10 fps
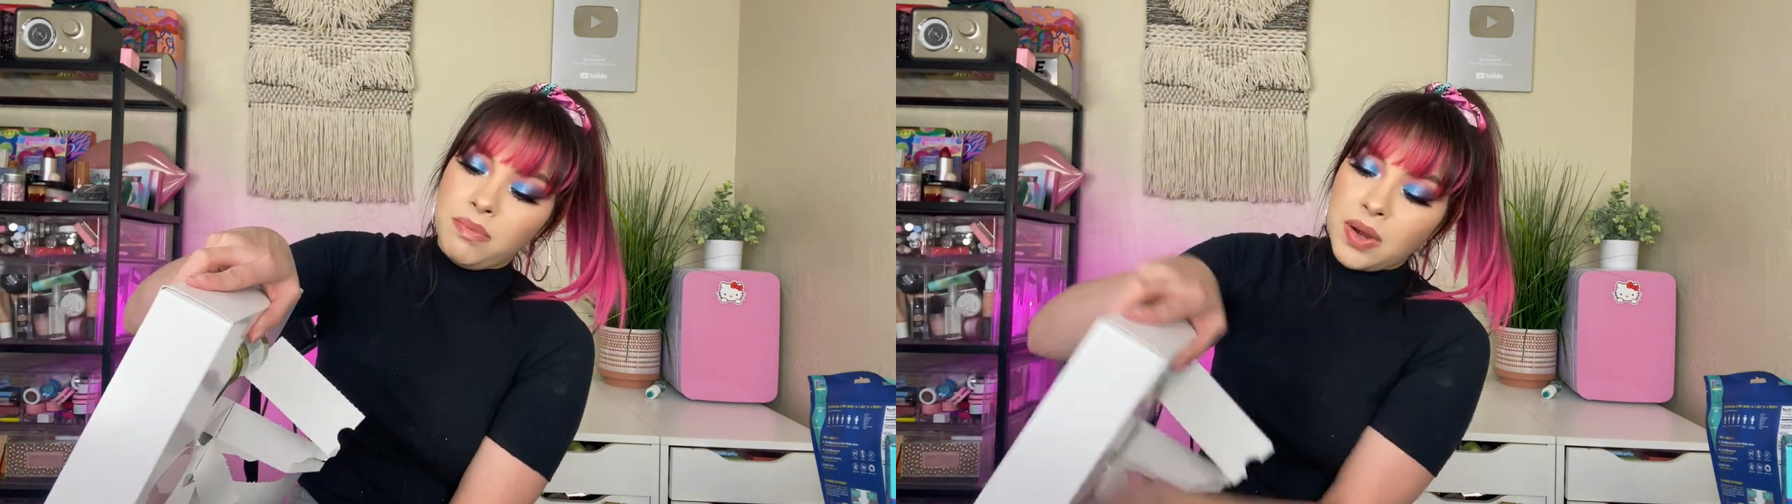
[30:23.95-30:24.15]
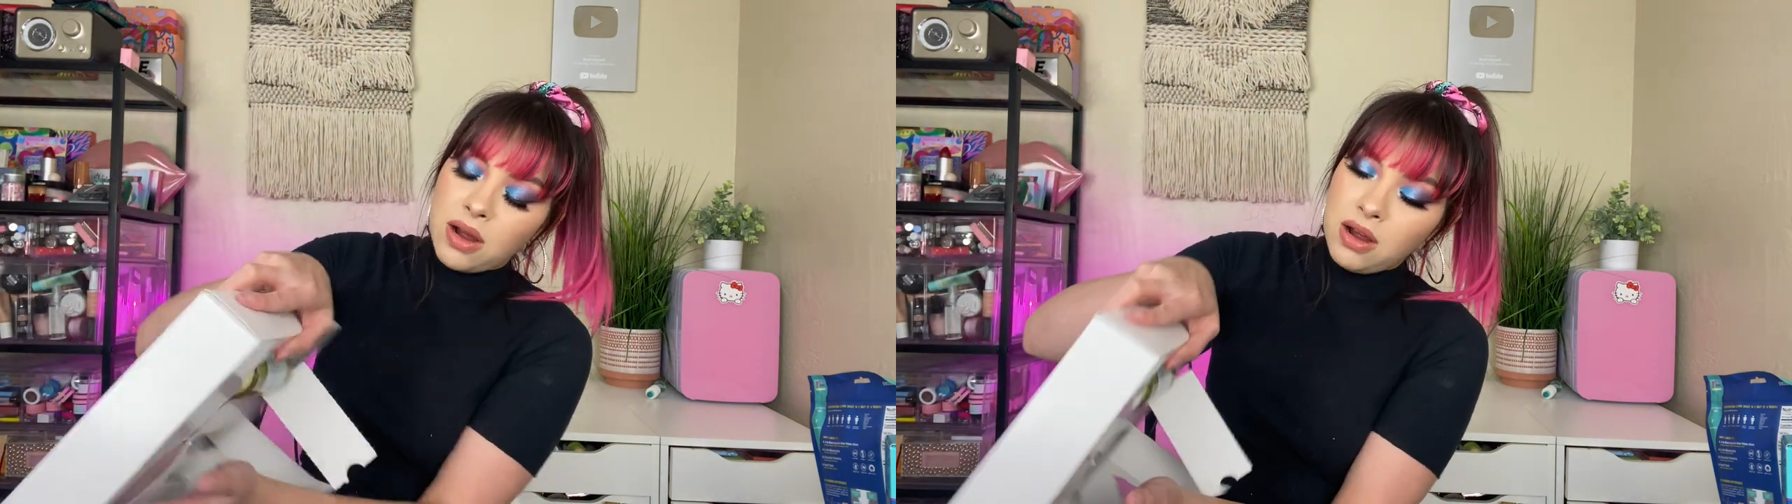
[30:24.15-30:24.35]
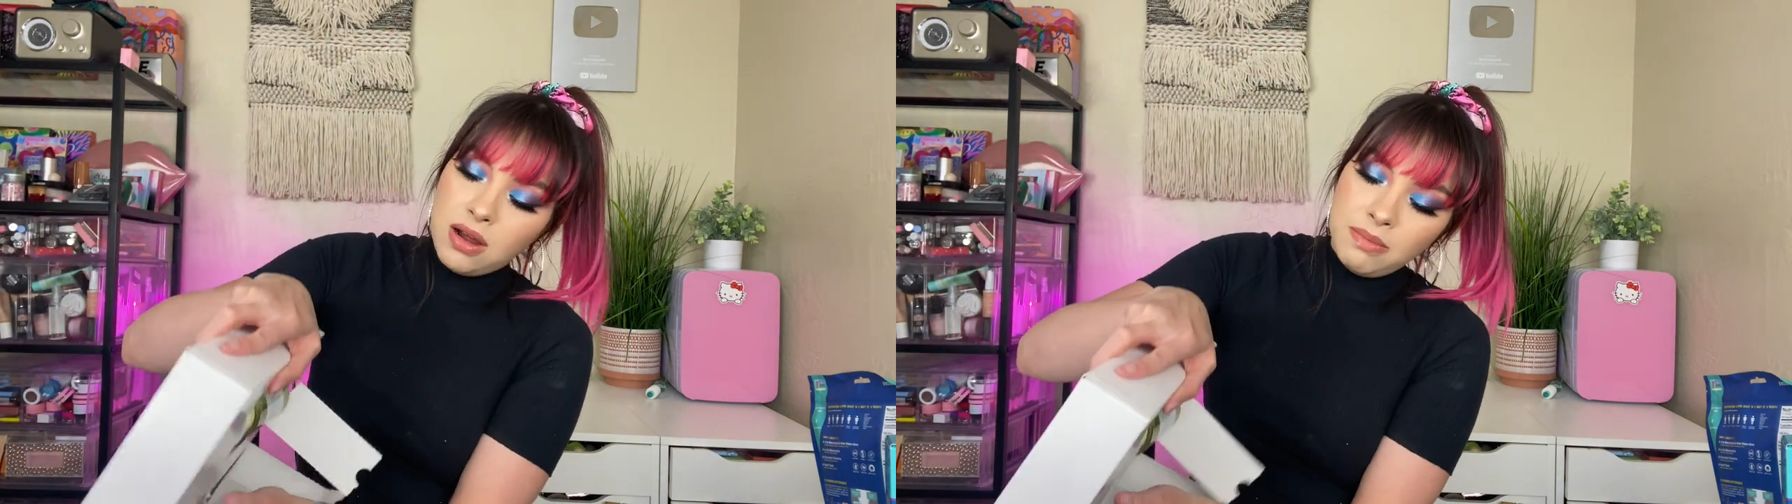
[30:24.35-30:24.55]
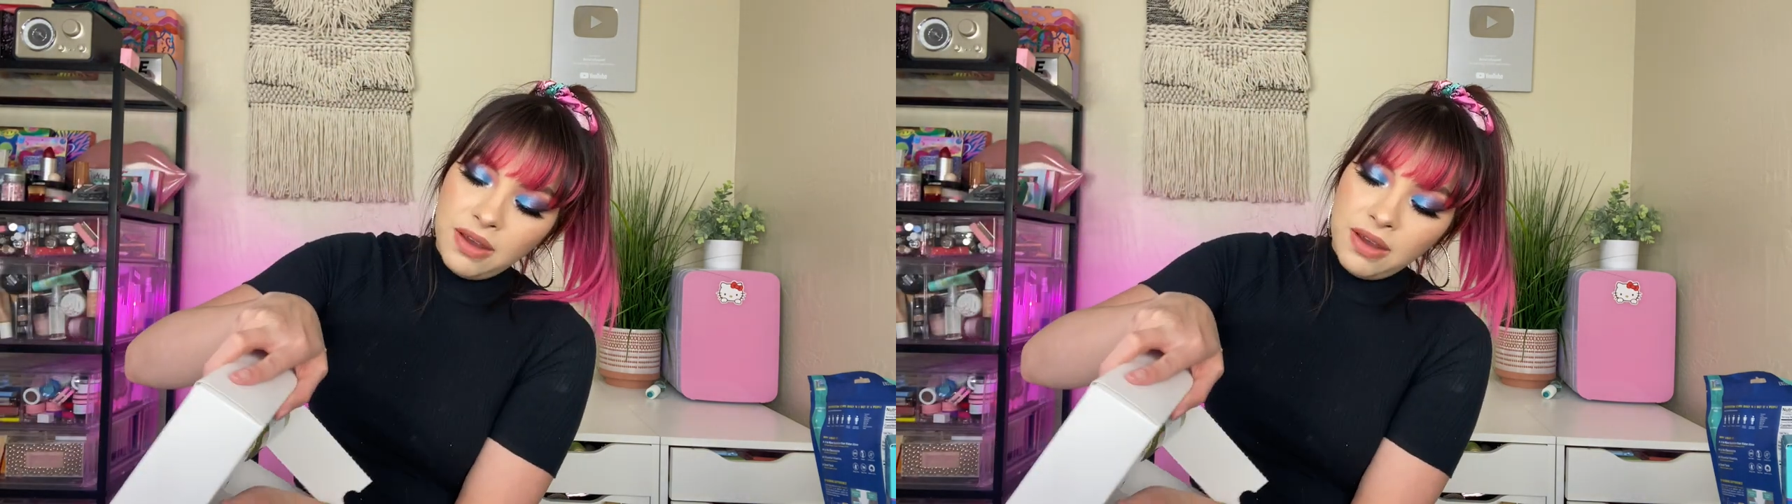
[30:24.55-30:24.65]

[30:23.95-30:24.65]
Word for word: balm,